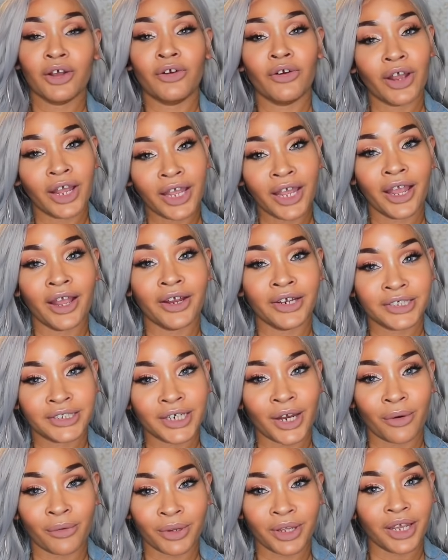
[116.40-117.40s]
gray hair,
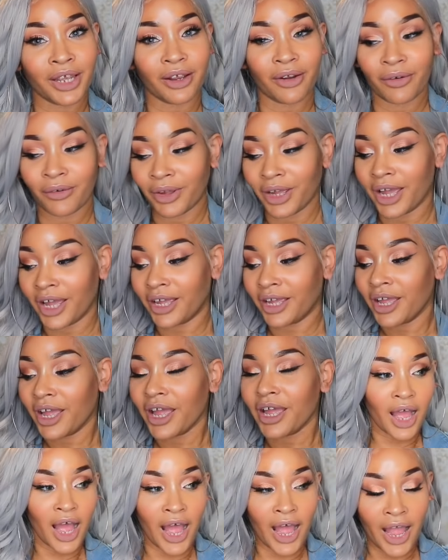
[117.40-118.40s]
don't care, okay?
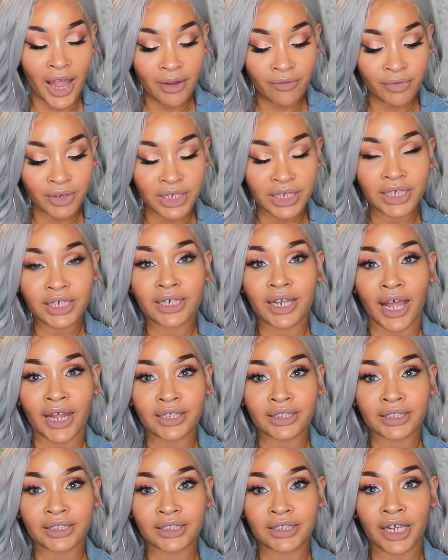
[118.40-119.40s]
I really
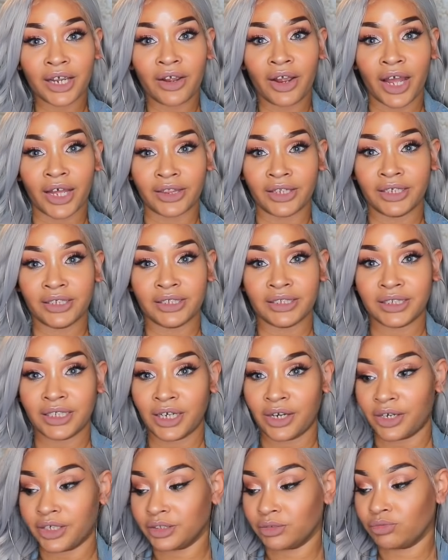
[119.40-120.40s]
like this hair. I think this
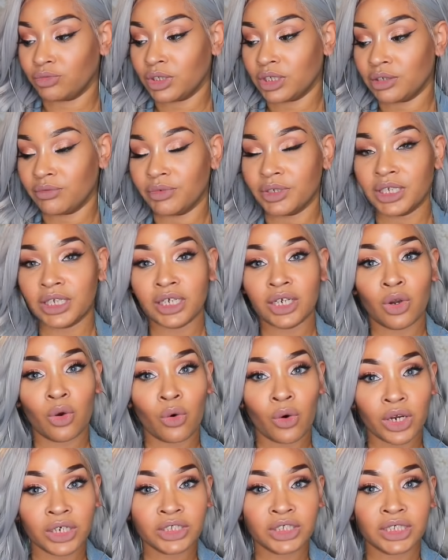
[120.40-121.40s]
hair is really, really
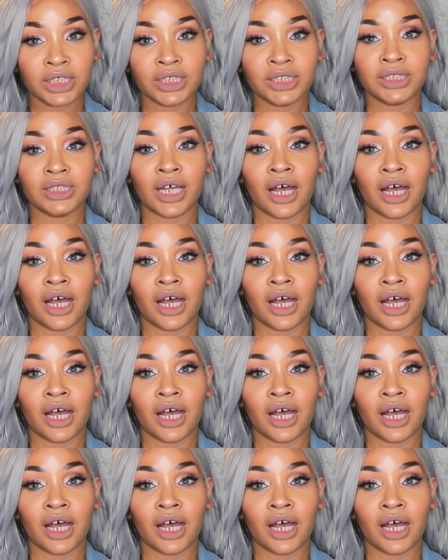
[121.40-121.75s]
gorgeous.